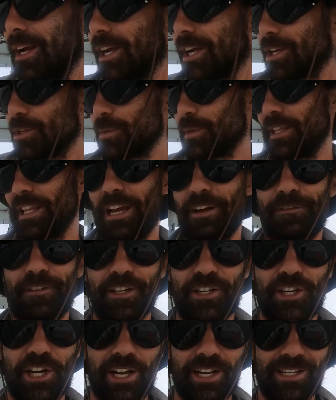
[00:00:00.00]
because we left
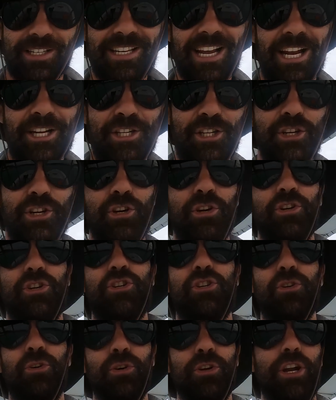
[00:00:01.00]
at such
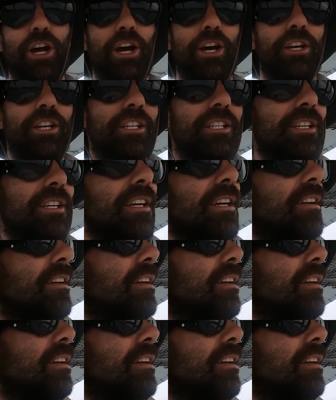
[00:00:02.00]
short notice